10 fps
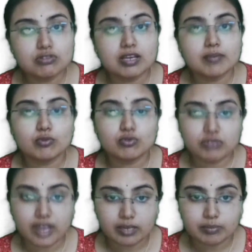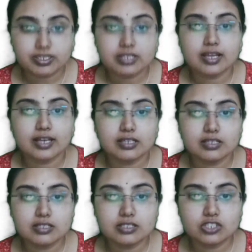say a monotherapy, that
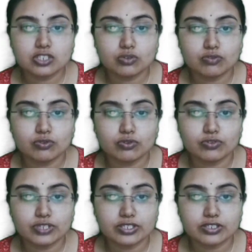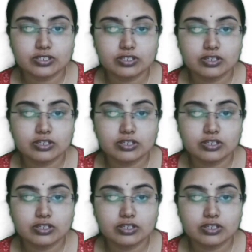is tenofovir.